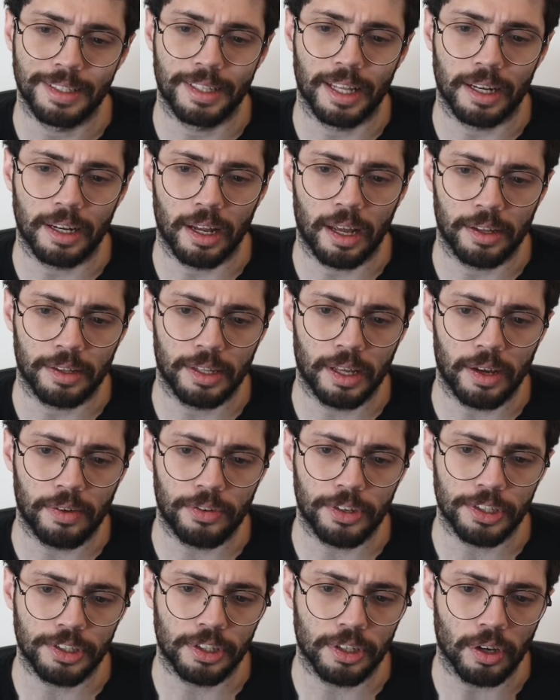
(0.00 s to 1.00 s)
that the
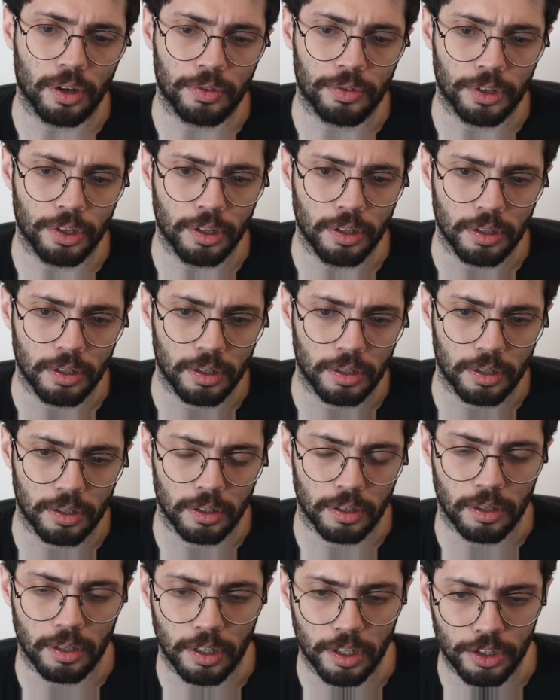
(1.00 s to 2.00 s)
FST of E
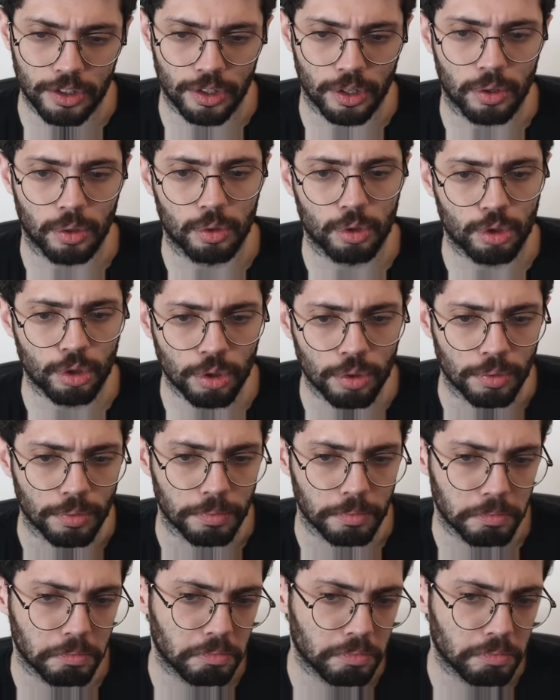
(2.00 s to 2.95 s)
is equal to true.